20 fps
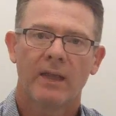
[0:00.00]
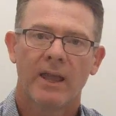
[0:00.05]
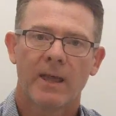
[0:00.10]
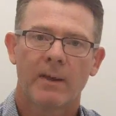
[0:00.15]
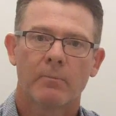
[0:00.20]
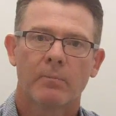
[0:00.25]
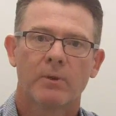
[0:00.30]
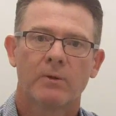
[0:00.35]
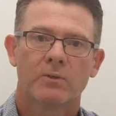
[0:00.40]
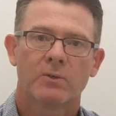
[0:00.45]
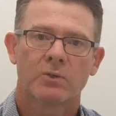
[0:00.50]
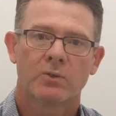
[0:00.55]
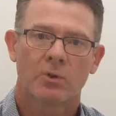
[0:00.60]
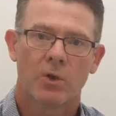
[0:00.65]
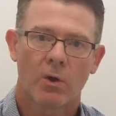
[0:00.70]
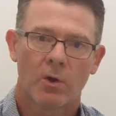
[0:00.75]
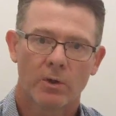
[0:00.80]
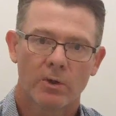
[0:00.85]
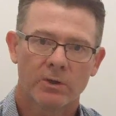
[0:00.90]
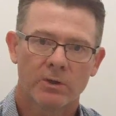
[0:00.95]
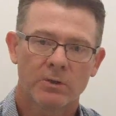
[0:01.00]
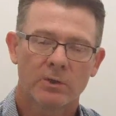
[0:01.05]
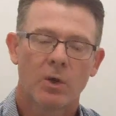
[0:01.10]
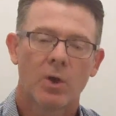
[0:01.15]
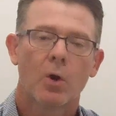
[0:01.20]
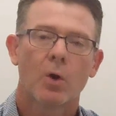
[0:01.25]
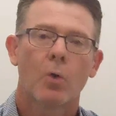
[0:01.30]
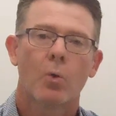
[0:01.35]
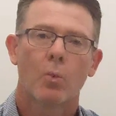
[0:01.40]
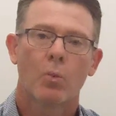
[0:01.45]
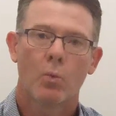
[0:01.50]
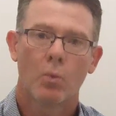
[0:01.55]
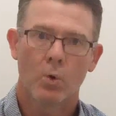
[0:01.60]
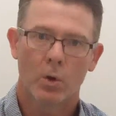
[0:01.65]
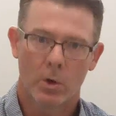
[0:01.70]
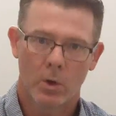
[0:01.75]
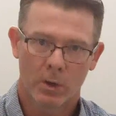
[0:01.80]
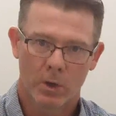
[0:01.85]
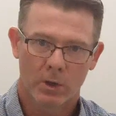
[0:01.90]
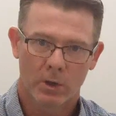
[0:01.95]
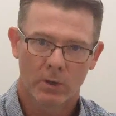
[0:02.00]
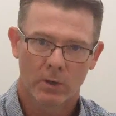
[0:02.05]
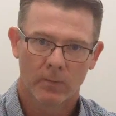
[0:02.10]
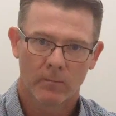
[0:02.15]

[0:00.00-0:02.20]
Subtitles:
lamp saunas work.